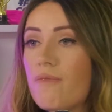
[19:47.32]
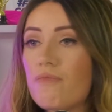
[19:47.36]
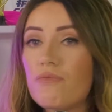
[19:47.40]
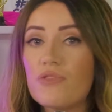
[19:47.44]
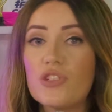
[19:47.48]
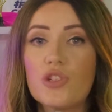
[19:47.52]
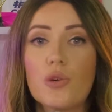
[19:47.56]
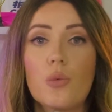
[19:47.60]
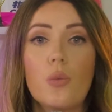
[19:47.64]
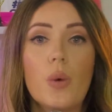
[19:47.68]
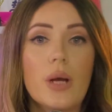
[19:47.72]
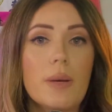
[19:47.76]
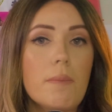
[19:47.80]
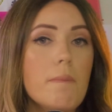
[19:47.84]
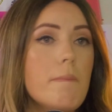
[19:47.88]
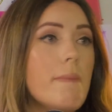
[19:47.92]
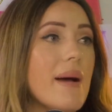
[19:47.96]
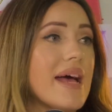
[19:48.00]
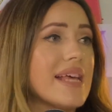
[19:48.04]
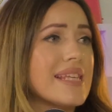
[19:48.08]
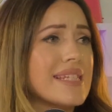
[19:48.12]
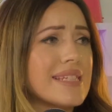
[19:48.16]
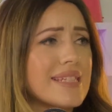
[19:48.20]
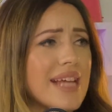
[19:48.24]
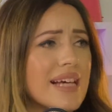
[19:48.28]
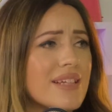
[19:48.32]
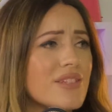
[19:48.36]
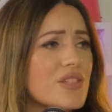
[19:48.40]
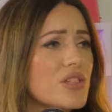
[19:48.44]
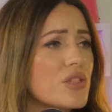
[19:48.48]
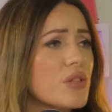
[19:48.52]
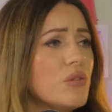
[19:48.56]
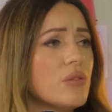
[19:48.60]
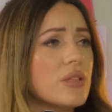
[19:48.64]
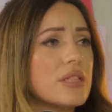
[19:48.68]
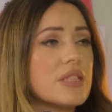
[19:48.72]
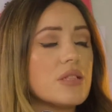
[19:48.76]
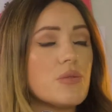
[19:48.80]
to win best dance
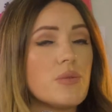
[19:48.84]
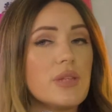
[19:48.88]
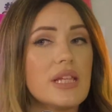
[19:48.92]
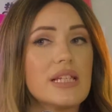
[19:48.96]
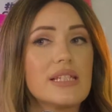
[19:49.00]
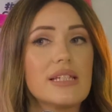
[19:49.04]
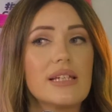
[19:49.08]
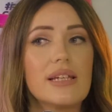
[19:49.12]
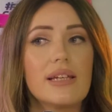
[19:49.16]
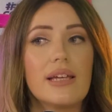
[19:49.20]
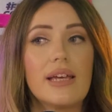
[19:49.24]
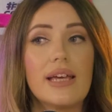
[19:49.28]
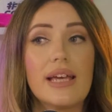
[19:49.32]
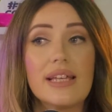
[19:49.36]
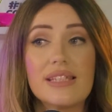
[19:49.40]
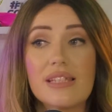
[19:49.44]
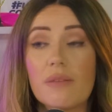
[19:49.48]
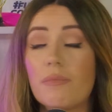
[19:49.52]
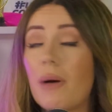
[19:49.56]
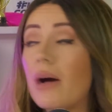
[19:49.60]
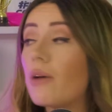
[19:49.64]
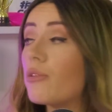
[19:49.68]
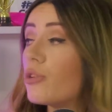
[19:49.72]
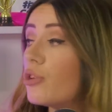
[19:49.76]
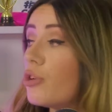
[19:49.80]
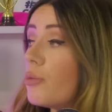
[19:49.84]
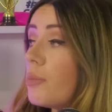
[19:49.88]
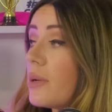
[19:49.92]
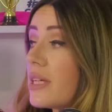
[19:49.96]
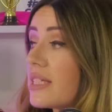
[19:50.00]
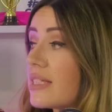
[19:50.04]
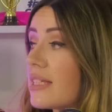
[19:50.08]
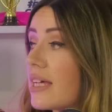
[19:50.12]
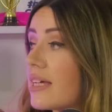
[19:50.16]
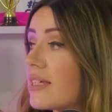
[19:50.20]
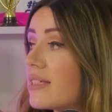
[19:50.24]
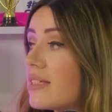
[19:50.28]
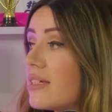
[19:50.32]
school and to win this. It's about your
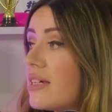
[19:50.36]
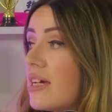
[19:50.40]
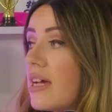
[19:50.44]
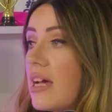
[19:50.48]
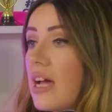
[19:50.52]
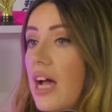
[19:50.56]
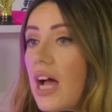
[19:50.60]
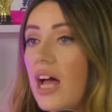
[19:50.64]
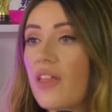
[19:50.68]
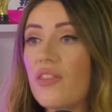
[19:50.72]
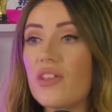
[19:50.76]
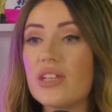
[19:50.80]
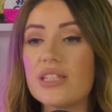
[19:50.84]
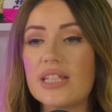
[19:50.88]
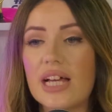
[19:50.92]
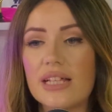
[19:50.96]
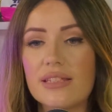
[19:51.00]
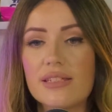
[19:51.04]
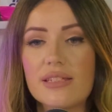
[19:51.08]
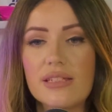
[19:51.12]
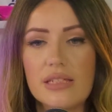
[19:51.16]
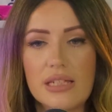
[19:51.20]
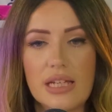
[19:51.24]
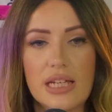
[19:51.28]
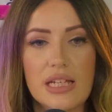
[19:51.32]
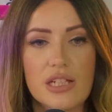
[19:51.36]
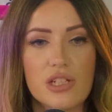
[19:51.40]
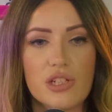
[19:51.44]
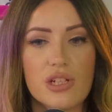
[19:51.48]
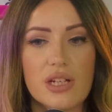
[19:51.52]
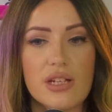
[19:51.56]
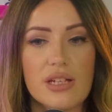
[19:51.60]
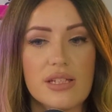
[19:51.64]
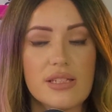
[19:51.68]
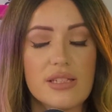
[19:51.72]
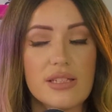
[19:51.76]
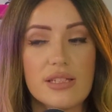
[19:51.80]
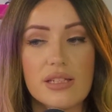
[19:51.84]
business. And the dance
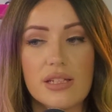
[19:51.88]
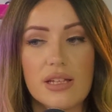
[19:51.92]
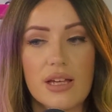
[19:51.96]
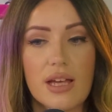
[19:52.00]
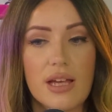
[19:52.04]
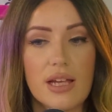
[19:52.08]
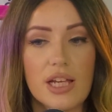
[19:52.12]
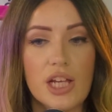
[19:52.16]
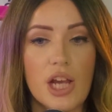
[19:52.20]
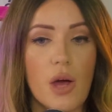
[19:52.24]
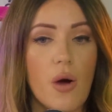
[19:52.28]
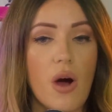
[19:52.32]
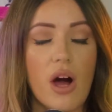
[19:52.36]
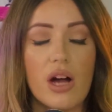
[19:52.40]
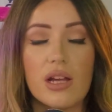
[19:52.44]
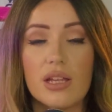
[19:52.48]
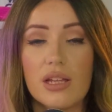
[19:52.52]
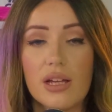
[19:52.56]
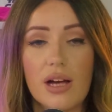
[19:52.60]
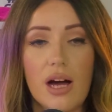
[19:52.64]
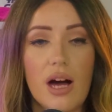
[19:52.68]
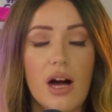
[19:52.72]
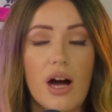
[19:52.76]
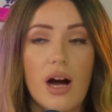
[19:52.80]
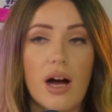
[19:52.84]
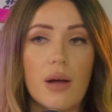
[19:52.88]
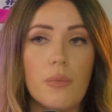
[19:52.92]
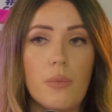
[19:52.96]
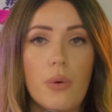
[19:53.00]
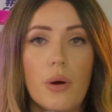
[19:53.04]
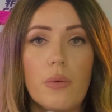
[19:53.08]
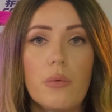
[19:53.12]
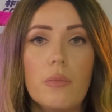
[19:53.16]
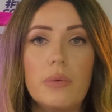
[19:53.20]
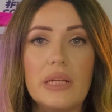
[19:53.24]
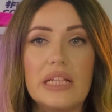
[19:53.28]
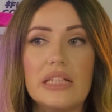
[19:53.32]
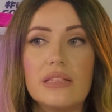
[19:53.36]
teachers, you know, I
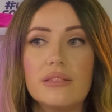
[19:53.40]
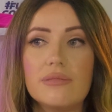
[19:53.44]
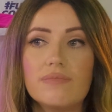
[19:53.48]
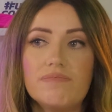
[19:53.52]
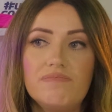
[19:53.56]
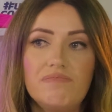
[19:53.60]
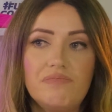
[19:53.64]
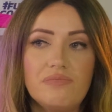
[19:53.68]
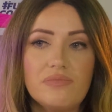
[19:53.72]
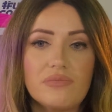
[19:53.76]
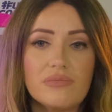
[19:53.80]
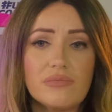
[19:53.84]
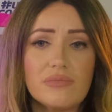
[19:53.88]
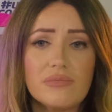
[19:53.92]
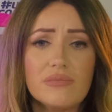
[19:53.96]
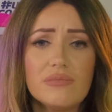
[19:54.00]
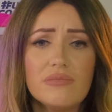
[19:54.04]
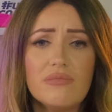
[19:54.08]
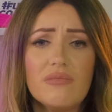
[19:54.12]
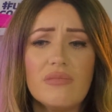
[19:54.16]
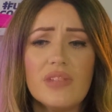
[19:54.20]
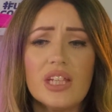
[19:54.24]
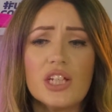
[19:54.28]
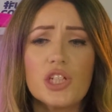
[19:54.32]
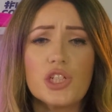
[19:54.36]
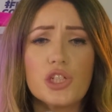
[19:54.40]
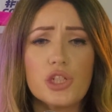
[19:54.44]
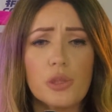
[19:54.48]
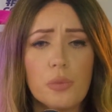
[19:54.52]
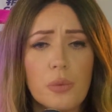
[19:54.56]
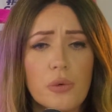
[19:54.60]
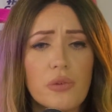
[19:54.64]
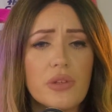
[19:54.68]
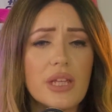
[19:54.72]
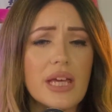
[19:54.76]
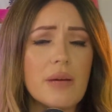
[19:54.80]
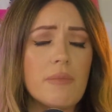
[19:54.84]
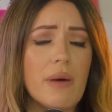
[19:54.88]
probably
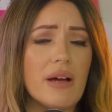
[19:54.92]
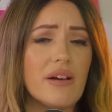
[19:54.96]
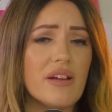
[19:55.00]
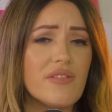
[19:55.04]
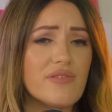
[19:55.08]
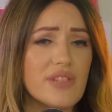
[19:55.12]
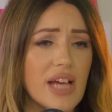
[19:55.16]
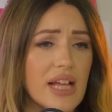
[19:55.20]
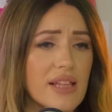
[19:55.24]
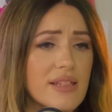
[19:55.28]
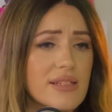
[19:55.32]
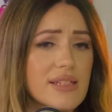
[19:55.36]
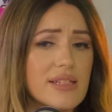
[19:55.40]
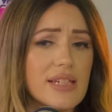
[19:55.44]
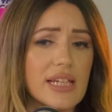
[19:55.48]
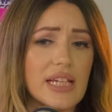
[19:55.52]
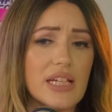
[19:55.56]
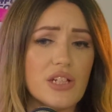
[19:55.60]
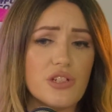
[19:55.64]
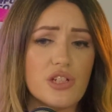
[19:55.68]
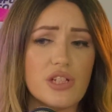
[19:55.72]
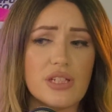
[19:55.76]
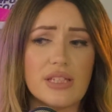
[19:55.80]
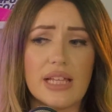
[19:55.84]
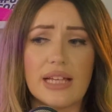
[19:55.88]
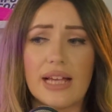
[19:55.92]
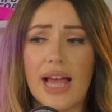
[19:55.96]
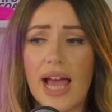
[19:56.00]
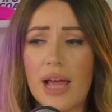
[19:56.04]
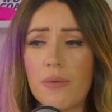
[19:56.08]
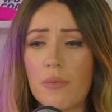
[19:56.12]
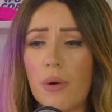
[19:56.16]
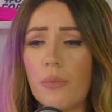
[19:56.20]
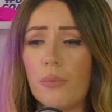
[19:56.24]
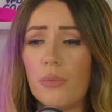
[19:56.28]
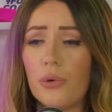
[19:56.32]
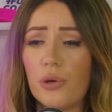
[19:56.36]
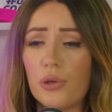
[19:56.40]
double the amount of dance teachers that
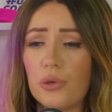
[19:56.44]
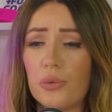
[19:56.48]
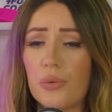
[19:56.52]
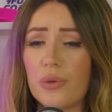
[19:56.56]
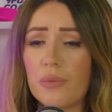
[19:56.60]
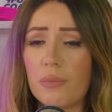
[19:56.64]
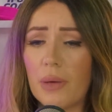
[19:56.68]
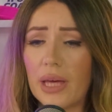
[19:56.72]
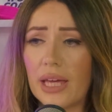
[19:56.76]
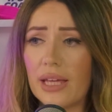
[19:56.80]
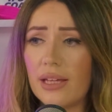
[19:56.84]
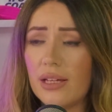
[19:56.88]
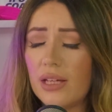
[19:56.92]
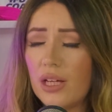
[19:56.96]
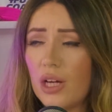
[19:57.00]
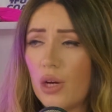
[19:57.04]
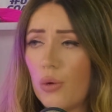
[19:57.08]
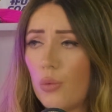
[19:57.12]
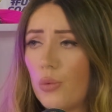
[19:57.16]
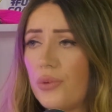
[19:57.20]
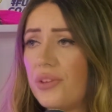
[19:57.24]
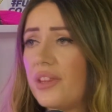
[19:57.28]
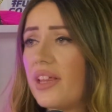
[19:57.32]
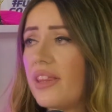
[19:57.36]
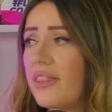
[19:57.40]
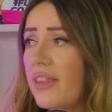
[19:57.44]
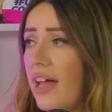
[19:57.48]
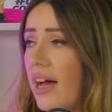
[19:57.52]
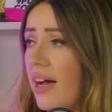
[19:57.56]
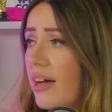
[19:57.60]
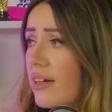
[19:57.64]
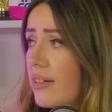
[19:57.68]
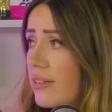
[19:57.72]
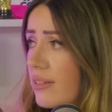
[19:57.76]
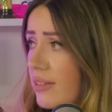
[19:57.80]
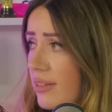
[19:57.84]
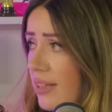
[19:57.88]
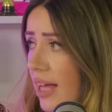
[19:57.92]
came on board with me within
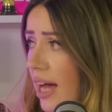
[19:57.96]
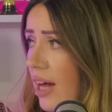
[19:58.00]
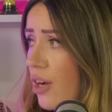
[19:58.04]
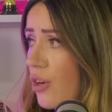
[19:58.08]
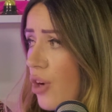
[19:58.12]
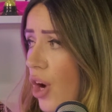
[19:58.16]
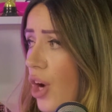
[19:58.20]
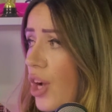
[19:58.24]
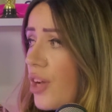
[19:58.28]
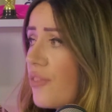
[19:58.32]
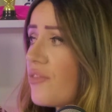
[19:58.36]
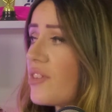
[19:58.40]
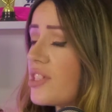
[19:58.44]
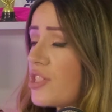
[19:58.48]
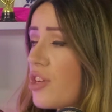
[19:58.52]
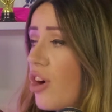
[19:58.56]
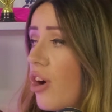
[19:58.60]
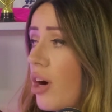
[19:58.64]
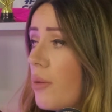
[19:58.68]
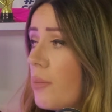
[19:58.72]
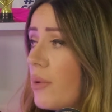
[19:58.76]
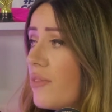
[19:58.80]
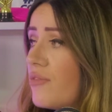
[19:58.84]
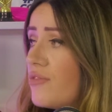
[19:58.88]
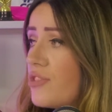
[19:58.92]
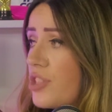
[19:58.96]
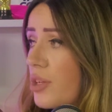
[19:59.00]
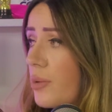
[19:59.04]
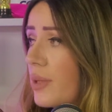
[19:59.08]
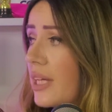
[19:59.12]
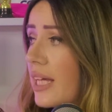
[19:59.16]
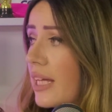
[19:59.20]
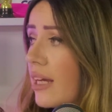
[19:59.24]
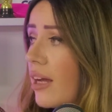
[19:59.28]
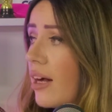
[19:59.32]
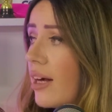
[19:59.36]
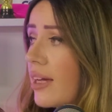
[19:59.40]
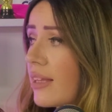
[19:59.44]
that COVID time of doing
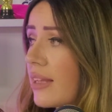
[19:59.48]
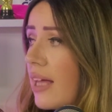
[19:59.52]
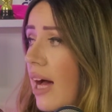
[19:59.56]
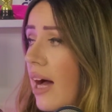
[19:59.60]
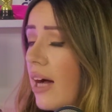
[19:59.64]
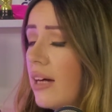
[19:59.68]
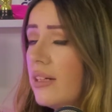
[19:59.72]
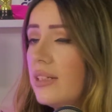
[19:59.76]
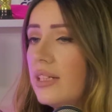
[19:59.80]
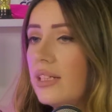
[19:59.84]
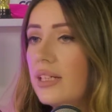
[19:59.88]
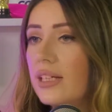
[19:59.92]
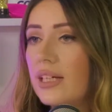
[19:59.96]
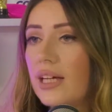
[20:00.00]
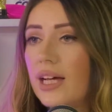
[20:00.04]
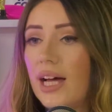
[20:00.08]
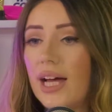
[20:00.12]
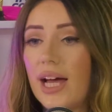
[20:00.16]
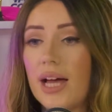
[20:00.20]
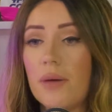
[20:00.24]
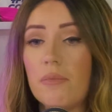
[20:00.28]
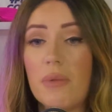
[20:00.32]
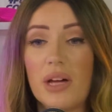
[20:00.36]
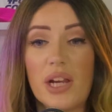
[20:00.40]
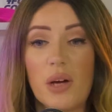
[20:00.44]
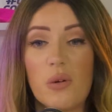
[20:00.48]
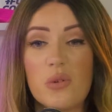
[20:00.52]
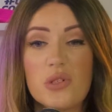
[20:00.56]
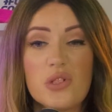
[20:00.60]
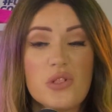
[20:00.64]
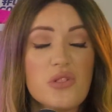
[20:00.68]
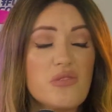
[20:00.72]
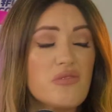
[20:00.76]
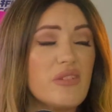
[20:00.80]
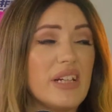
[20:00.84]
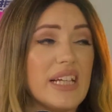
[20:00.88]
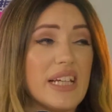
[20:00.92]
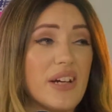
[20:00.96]
it like that. And I was
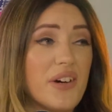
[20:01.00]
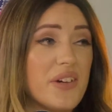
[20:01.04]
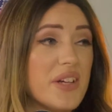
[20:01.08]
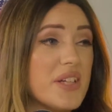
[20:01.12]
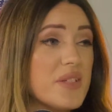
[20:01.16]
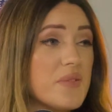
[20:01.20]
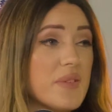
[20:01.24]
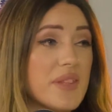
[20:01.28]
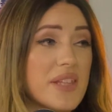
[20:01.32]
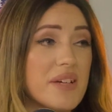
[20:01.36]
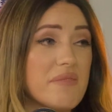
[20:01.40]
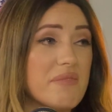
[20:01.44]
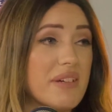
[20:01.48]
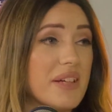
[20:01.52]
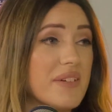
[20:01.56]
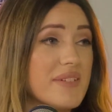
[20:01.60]
just really honest with them, and I